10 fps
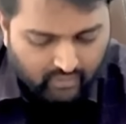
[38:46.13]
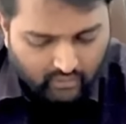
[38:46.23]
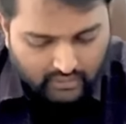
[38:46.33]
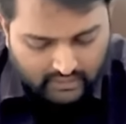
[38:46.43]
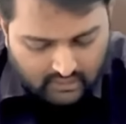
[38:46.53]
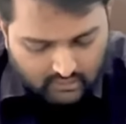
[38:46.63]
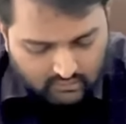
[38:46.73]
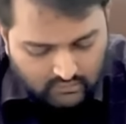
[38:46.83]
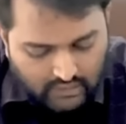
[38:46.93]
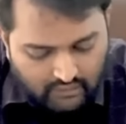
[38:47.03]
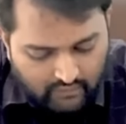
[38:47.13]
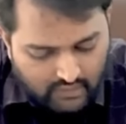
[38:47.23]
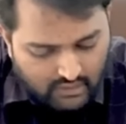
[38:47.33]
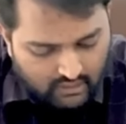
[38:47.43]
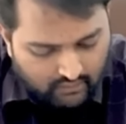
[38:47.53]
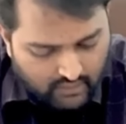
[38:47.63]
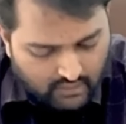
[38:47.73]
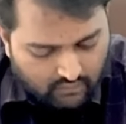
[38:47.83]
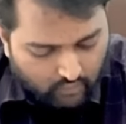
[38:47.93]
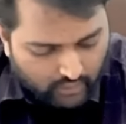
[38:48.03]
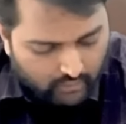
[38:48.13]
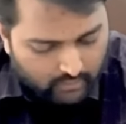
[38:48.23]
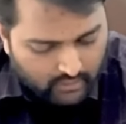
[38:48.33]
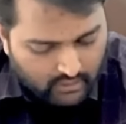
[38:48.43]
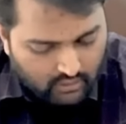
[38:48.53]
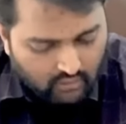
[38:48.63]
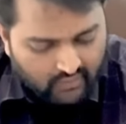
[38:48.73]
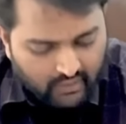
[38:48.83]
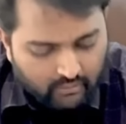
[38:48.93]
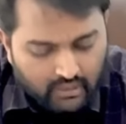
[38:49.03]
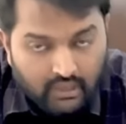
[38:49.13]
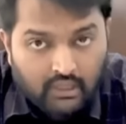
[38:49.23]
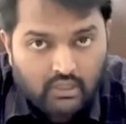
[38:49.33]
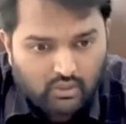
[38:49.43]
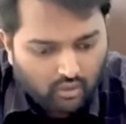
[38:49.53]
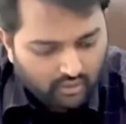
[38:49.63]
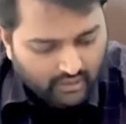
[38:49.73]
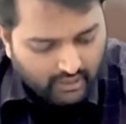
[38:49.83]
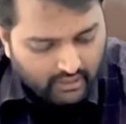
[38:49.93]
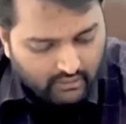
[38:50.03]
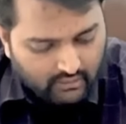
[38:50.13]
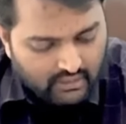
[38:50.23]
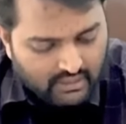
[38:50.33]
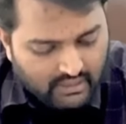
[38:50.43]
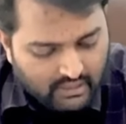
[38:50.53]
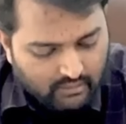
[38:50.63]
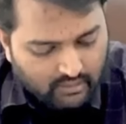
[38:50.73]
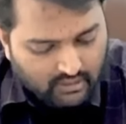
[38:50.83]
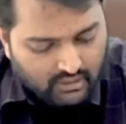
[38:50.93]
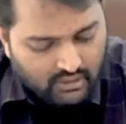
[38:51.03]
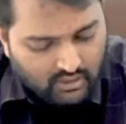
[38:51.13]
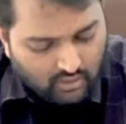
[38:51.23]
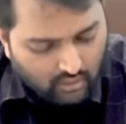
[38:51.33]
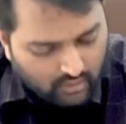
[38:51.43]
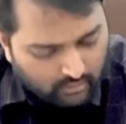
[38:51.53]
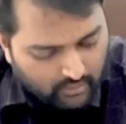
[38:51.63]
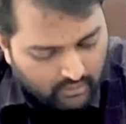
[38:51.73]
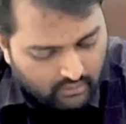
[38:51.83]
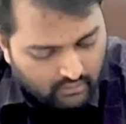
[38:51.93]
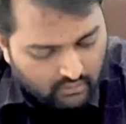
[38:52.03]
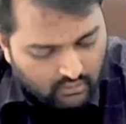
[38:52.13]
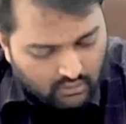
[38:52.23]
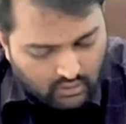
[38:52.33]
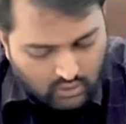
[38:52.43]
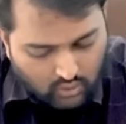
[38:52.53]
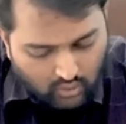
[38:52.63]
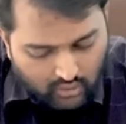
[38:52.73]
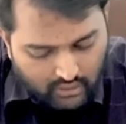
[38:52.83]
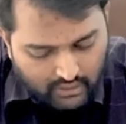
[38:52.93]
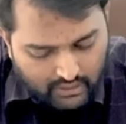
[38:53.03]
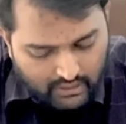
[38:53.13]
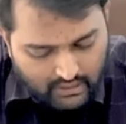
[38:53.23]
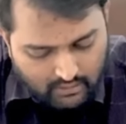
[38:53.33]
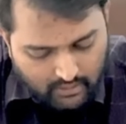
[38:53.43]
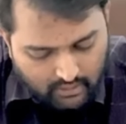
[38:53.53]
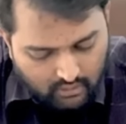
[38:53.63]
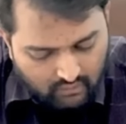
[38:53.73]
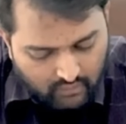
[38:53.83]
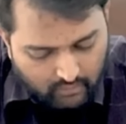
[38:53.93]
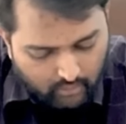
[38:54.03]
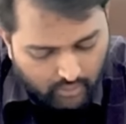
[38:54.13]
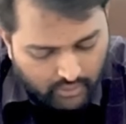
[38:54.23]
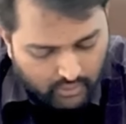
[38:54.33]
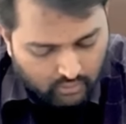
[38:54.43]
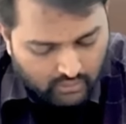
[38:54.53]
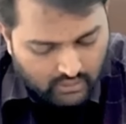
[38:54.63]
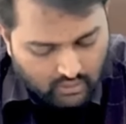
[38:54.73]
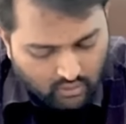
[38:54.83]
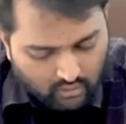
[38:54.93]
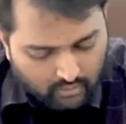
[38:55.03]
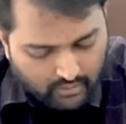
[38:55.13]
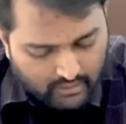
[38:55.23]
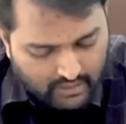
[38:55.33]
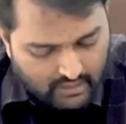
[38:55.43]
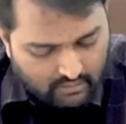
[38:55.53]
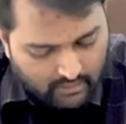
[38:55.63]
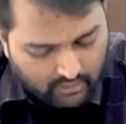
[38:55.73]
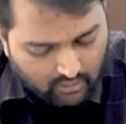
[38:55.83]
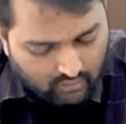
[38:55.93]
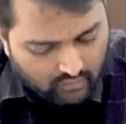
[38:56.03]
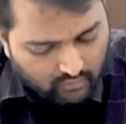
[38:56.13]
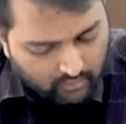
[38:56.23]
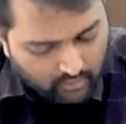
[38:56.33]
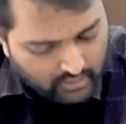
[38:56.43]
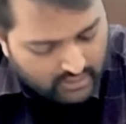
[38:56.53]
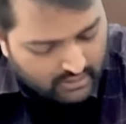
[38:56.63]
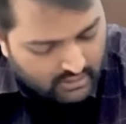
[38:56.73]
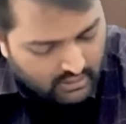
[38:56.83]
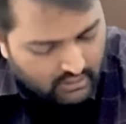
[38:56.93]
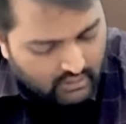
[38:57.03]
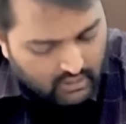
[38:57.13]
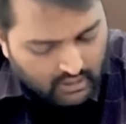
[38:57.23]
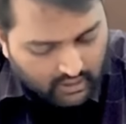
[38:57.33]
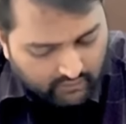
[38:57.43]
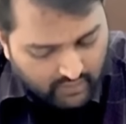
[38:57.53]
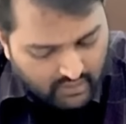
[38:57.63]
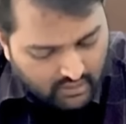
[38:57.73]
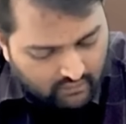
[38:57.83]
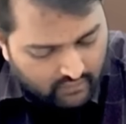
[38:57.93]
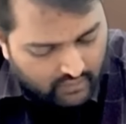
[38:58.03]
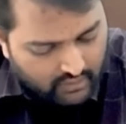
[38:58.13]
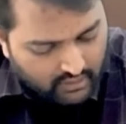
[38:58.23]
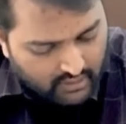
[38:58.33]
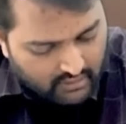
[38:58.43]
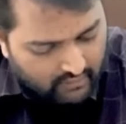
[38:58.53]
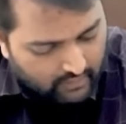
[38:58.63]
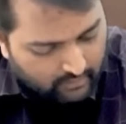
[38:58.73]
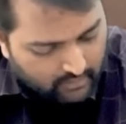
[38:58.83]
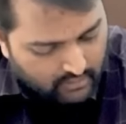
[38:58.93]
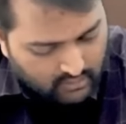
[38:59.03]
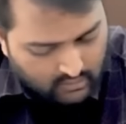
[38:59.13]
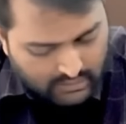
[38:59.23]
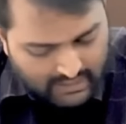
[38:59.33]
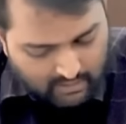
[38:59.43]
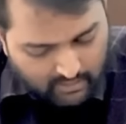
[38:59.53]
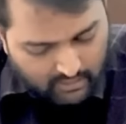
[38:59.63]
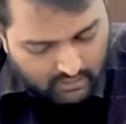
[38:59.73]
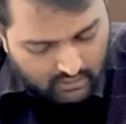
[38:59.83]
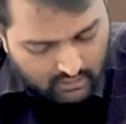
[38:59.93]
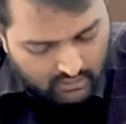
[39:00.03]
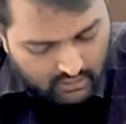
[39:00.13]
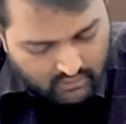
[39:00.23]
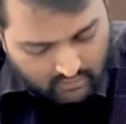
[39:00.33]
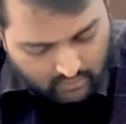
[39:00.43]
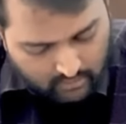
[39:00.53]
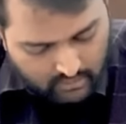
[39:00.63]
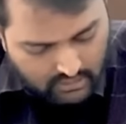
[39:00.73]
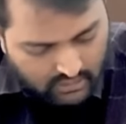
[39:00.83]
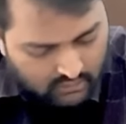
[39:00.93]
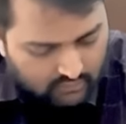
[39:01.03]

Next, an investor invested 40% of her money in stock A and 60% in stock B. Stock A has a beta of 1.2 and stock B has a beta of 1.6. If the risk-free rate is 5% and expected return is 12%,